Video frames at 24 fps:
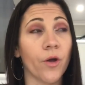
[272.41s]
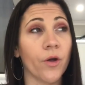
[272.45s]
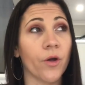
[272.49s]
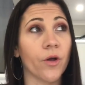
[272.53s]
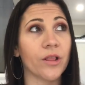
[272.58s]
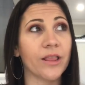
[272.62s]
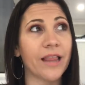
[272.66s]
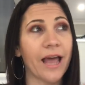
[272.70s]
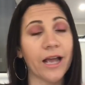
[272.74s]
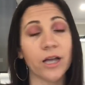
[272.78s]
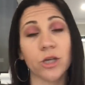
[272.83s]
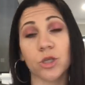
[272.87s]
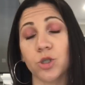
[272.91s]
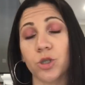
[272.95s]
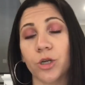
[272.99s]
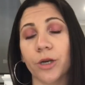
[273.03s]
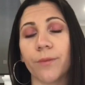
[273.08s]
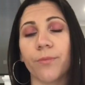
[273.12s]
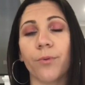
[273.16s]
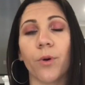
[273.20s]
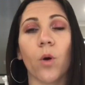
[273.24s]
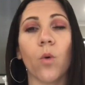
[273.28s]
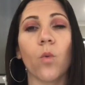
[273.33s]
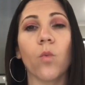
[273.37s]
lacquer
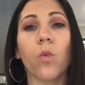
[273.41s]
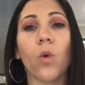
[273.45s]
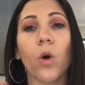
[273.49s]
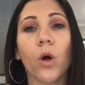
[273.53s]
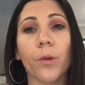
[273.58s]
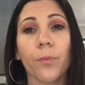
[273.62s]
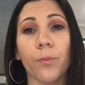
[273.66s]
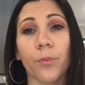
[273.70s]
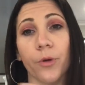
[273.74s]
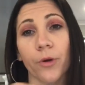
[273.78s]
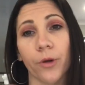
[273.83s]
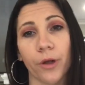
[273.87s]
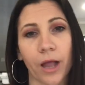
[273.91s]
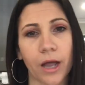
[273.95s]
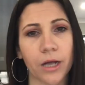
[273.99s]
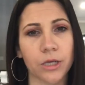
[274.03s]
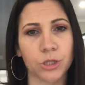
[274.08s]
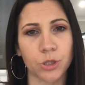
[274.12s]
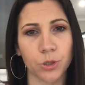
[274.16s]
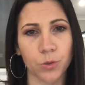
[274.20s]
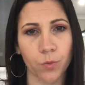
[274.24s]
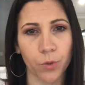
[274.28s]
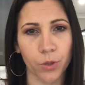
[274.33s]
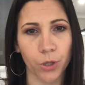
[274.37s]
strip or what product
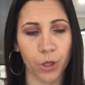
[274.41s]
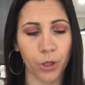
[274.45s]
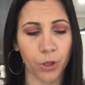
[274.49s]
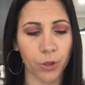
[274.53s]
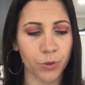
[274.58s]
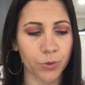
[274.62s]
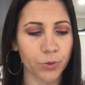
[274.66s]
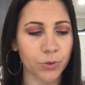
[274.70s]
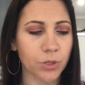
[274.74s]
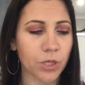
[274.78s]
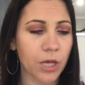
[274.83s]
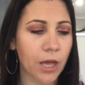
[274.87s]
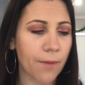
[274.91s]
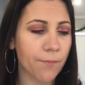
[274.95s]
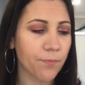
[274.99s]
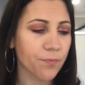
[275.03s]
you want to use.